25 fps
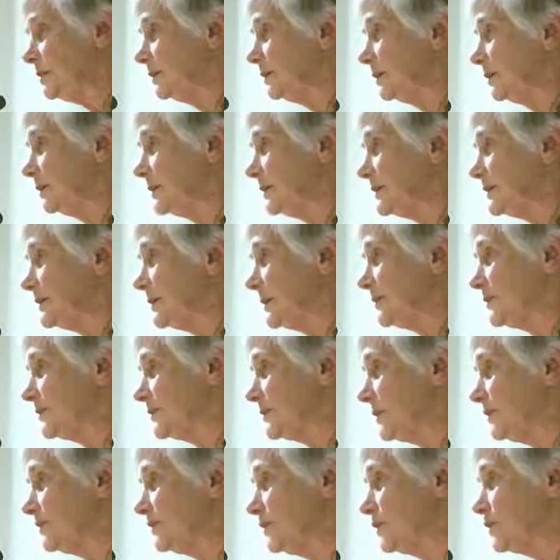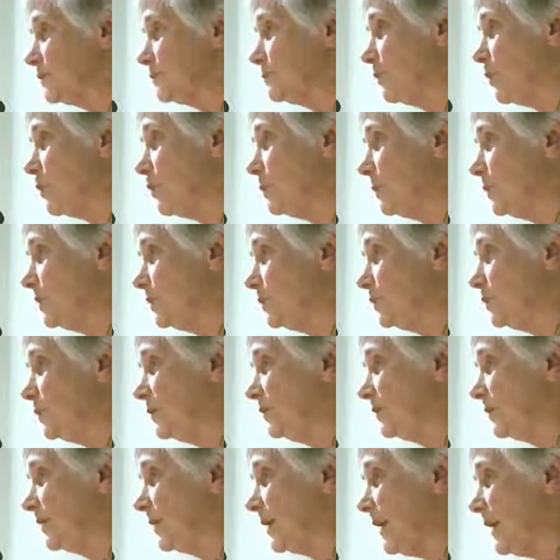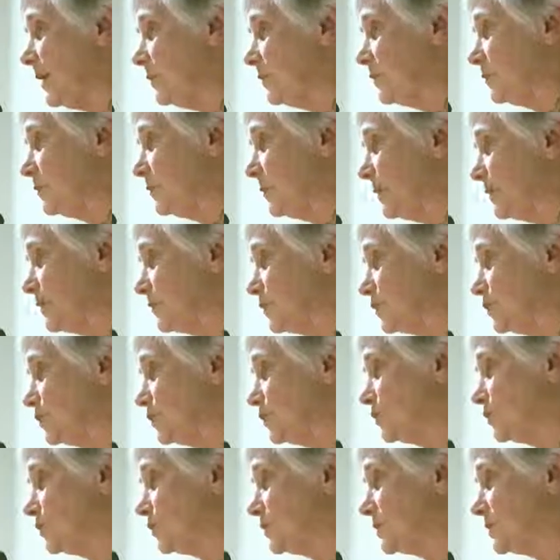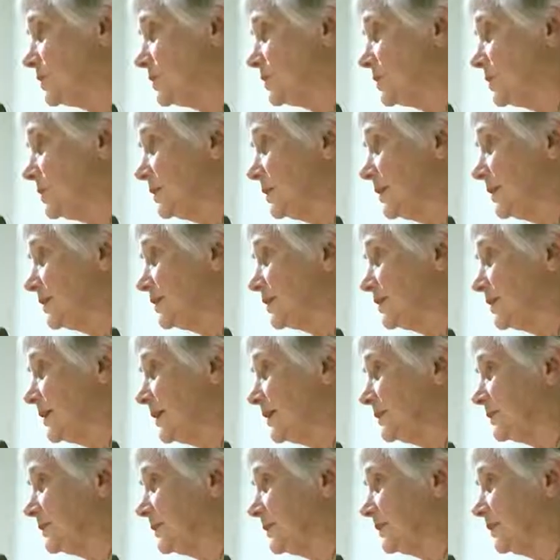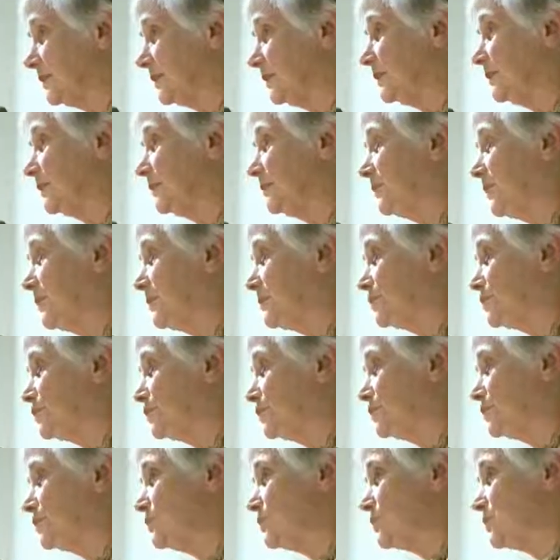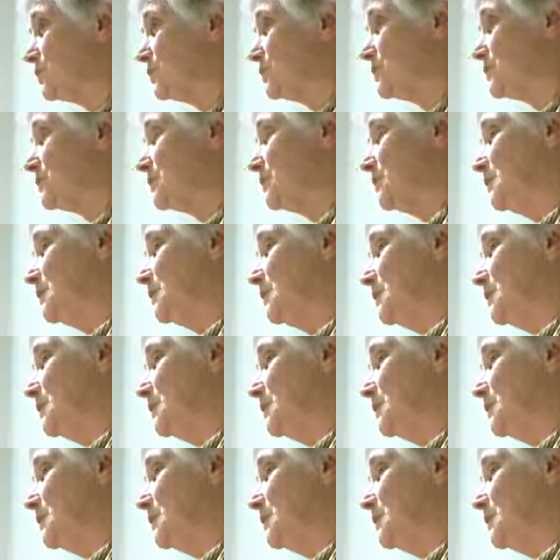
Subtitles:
at least as of this moment, you have a cap in Massachusetts. It's not killing Massachusetts.